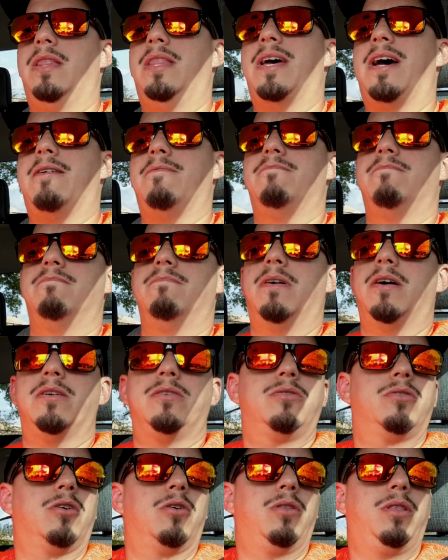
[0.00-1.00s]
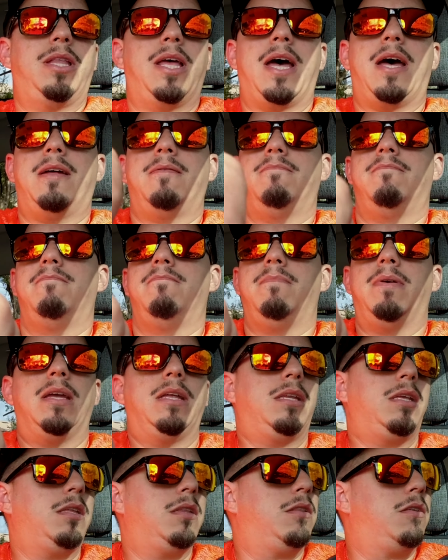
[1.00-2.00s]
that much or that
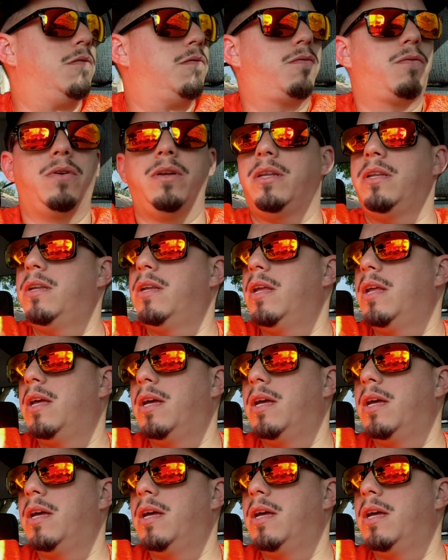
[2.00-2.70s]
many different